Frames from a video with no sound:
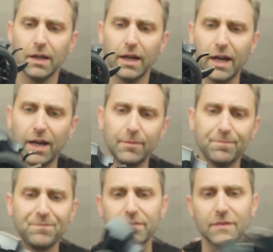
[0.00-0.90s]

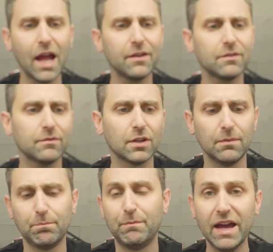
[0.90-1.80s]
Not
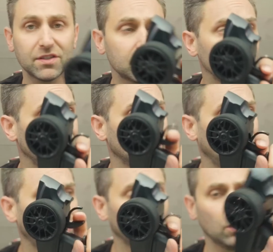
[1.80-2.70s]
the best in the
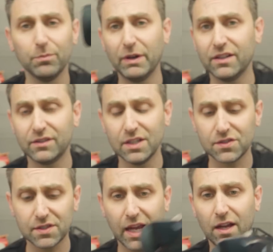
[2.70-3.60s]
whole world, but at
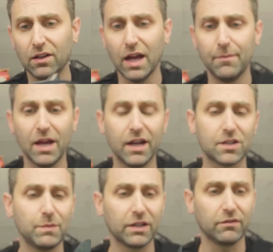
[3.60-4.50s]
this scale, I'm not
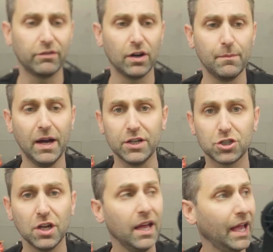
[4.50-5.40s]
expecting very
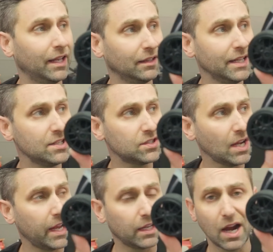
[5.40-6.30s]
much. At least
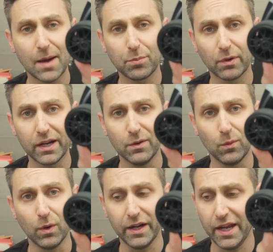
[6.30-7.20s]
I can operate it
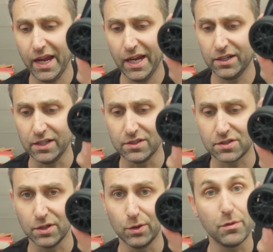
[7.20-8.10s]
one-handed,
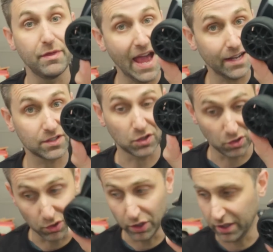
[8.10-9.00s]
so that's
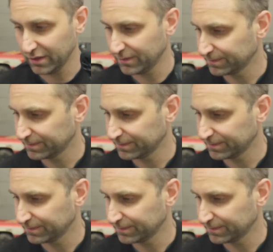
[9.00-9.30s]
good.